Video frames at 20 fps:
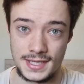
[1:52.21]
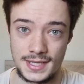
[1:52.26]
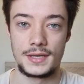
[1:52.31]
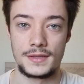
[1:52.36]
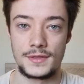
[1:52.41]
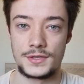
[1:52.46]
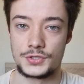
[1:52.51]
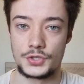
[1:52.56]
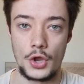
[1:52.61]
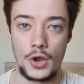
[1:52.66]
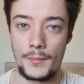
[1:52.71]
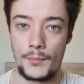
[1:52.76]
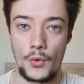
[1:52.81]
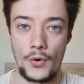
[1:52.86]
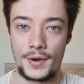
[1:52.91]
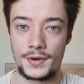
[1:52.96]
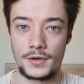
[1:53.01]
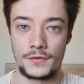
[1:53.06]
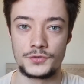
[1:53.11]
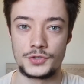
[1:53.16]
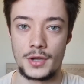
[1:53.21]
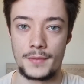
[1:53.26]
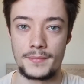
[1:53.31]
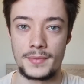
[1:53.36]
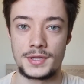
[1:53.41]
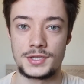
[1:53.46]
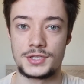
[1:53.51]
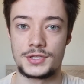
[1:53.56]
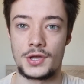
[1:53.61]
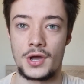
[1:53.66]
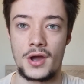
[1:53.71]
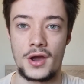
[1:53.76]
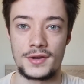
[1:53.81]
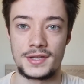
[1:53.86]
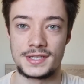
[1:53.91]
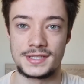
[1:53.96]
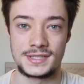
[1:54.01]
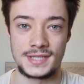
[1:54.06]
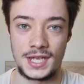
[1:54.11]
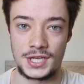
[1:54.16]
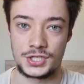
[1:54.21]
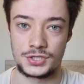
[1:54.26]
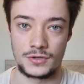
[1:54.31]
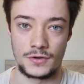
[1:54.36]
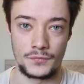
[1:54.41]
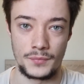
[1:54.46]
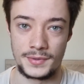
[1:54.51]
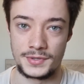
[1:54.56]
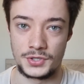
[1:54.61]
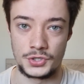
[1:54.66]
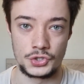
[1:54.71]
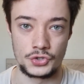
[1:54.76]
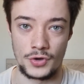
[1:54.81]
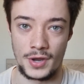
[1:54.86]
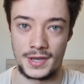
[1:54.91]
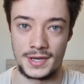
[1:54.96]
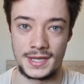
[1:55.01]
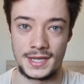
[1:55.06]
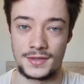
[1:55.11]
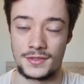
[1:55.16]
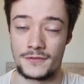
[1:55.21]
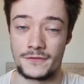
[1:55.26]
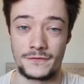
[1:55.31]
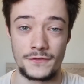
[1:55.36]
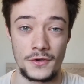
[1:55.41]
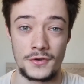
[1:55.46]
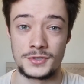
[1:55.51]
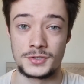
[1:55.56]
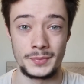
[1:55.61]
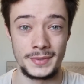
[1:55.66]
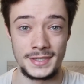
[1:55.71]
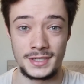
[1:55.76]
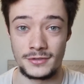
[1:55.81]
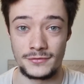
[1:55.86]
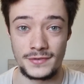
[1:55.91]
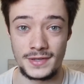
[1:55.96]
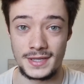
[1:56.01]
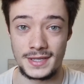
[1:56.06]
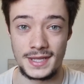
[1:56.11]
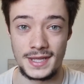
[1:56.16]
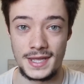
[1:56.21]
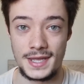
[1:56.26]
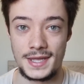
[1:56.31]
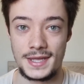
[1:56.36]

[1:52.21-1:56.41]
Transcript: There's no point of jumping to the hardest session of winter training in the first week of it.